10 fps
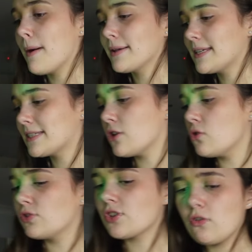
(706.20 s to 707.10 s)
My sister
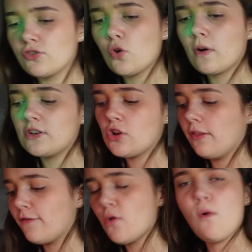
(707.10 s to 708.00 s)
also, I was talking to her on
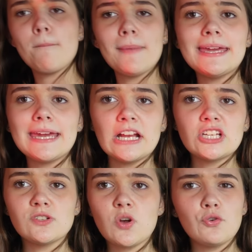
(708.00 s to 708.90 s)
the phone what I'm making,
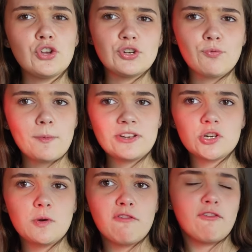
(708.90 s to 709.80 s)
she was like, well you should probably
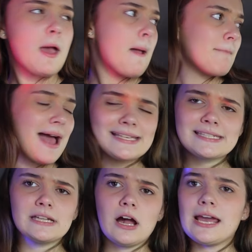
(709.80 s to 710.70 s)
do it with
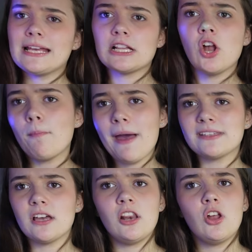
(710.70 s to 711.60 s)
pasta. It's a lot
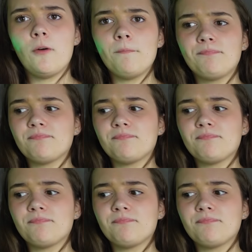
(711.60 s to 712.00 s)
better, a lot